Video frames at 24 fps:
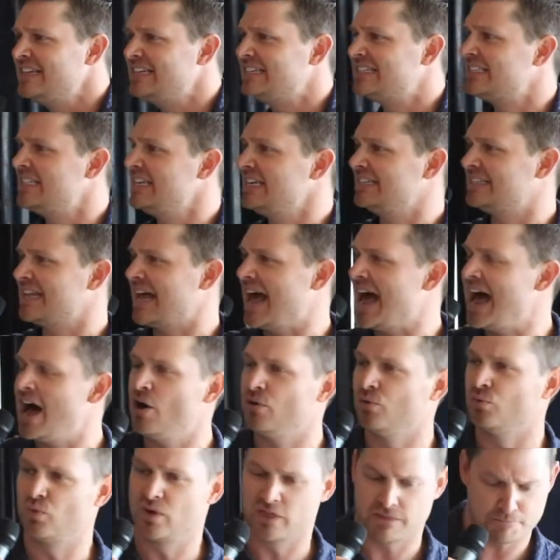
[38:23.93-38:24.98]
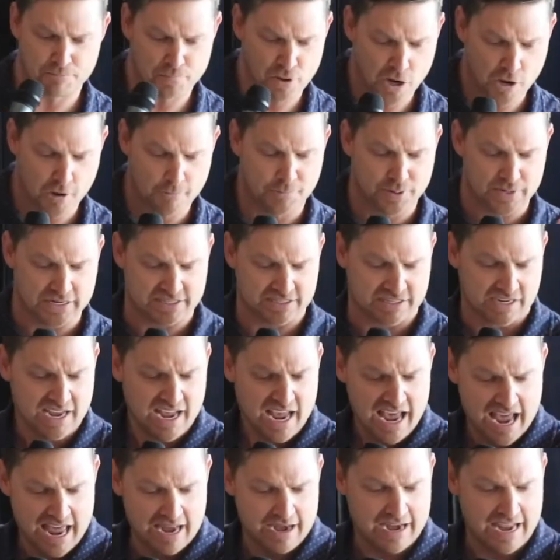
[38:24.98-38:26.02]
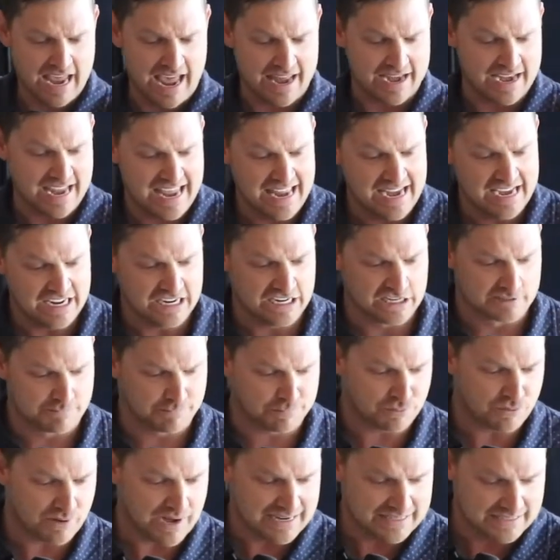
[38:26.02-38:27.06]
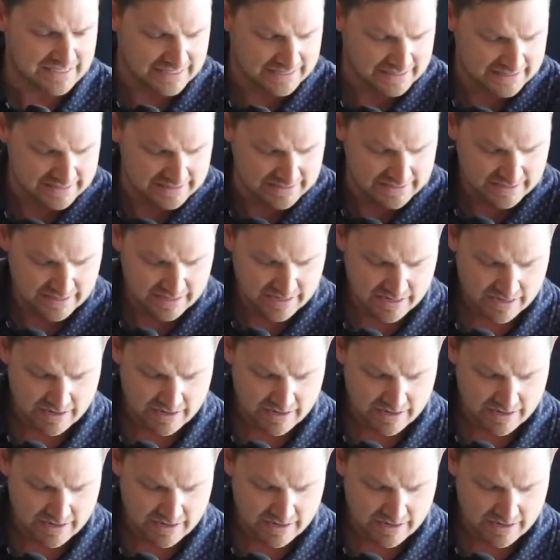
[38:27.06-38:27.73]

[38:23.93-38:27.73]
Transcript: these things out with purpose and, and in his presence.